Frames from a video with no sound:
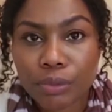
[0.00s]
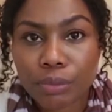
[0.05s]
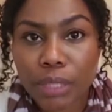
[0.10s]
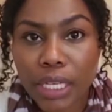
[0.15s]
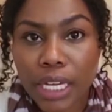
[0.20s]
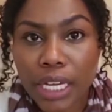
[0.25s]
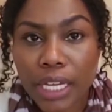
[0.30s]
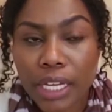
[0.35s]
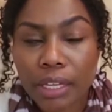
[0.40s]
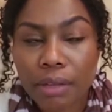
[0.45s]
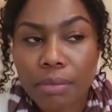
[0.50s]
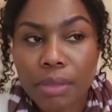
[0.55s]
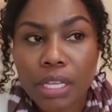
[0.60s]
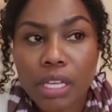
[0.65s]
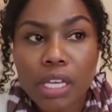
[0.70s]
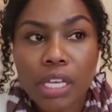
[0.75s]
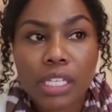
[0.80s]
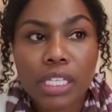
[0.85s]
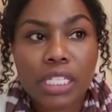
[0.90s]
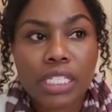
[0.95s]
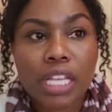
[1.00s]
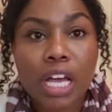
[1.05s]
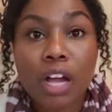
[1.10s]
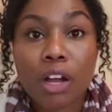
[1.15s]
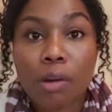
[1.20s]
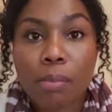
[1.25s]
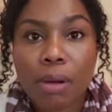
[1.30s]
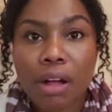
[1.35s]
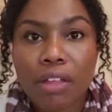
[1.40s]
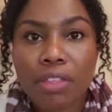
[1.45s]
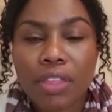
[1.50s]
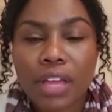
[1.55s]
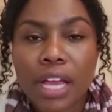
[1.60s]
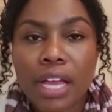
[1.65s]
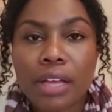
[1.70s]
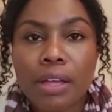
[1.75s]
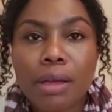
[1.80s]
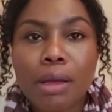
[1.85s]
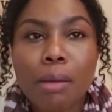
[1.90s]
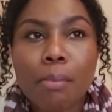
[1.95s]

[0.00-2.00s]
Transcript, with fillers: Right? They talk about that.